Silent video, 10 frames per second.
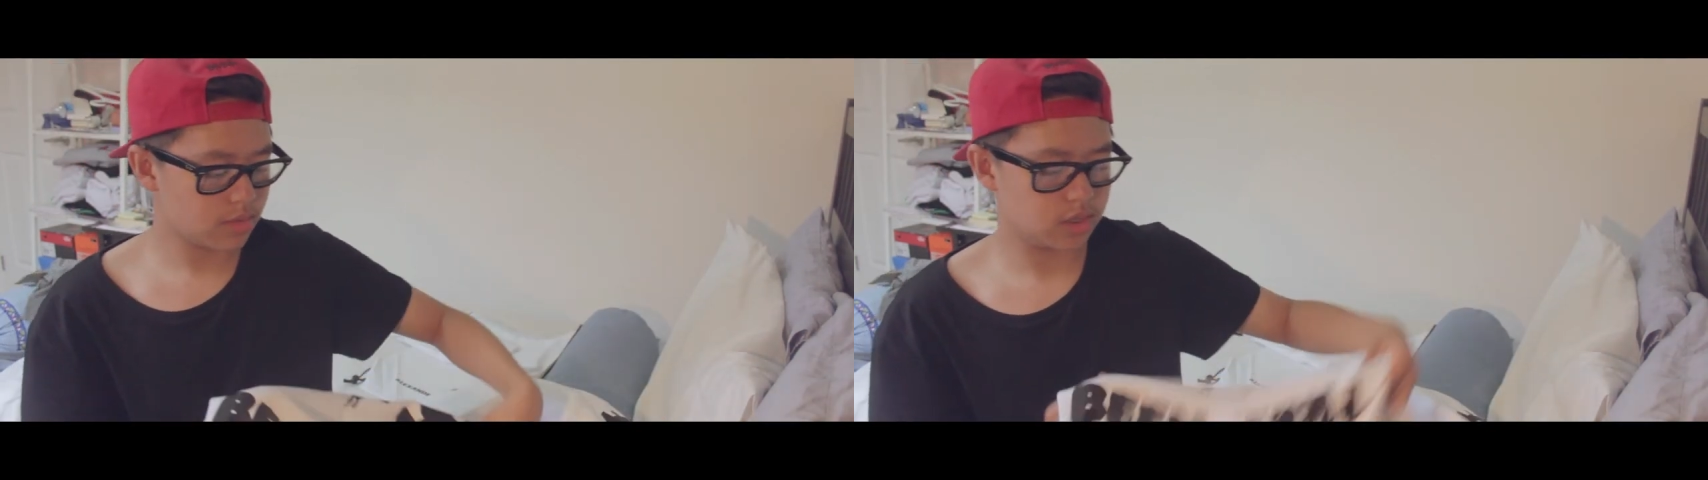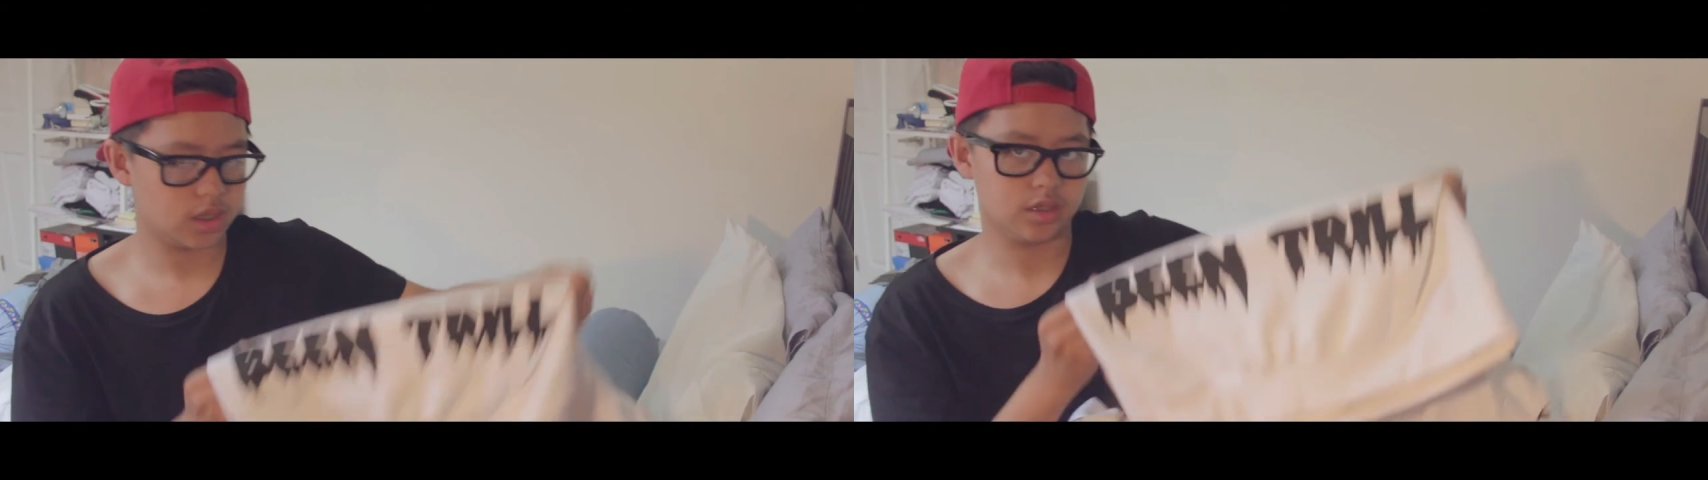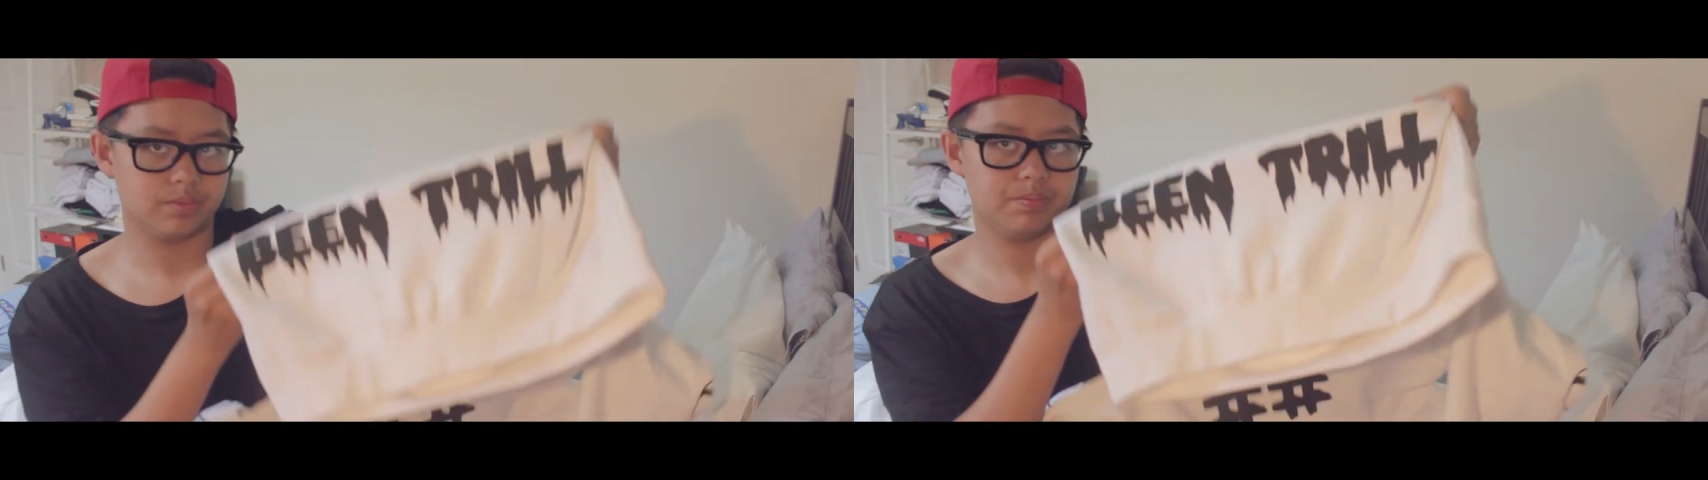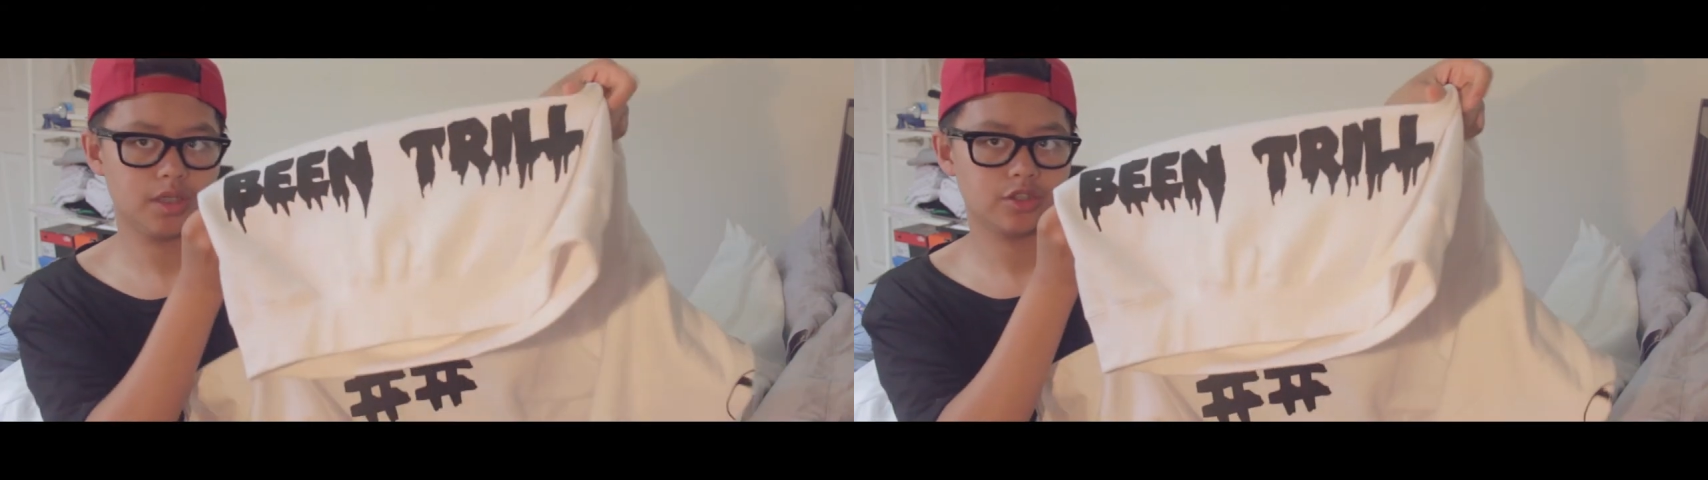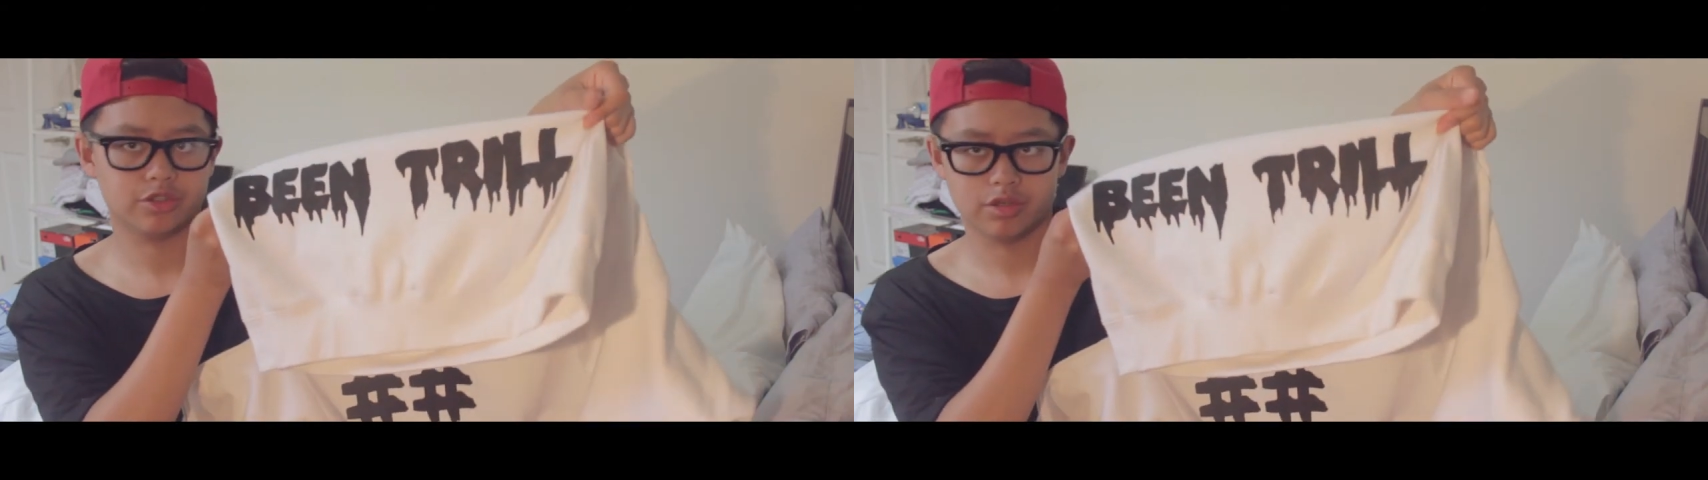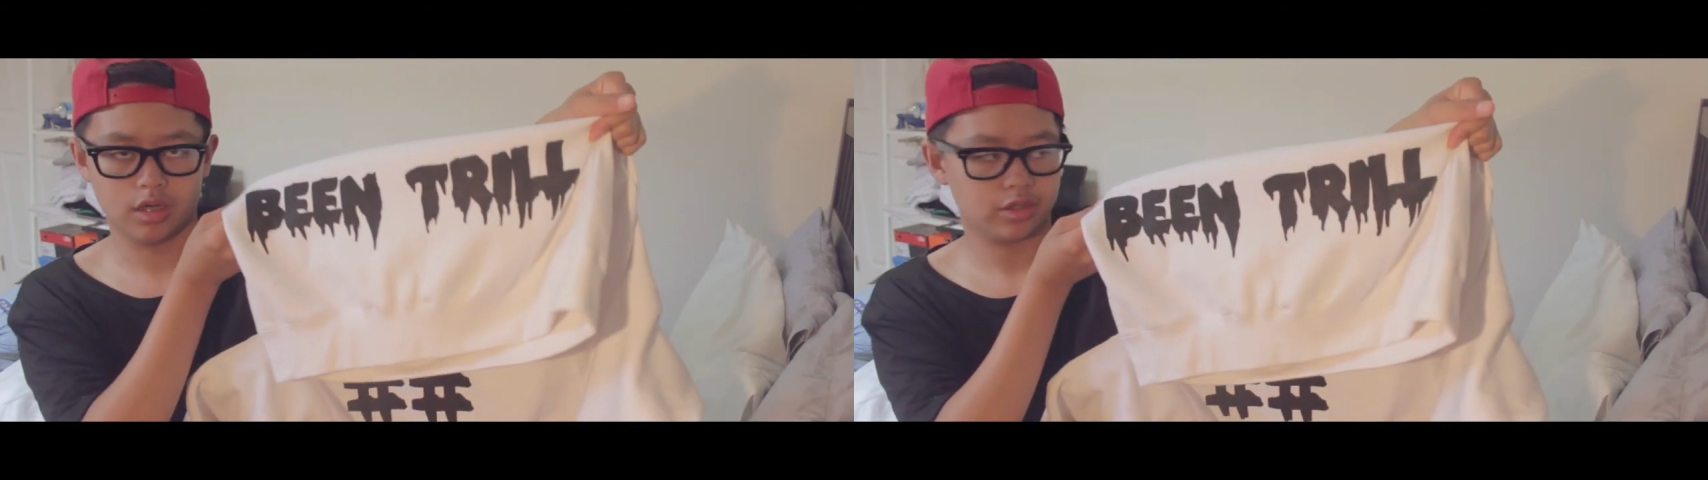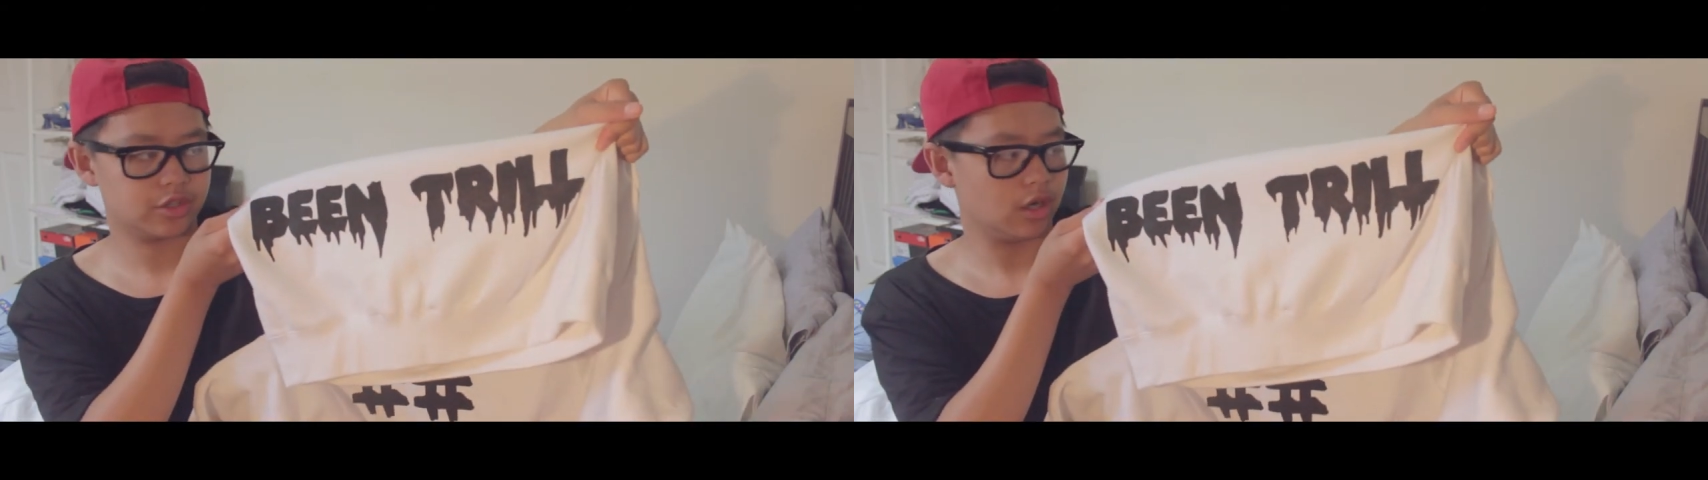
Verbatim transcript: it says Bentril. So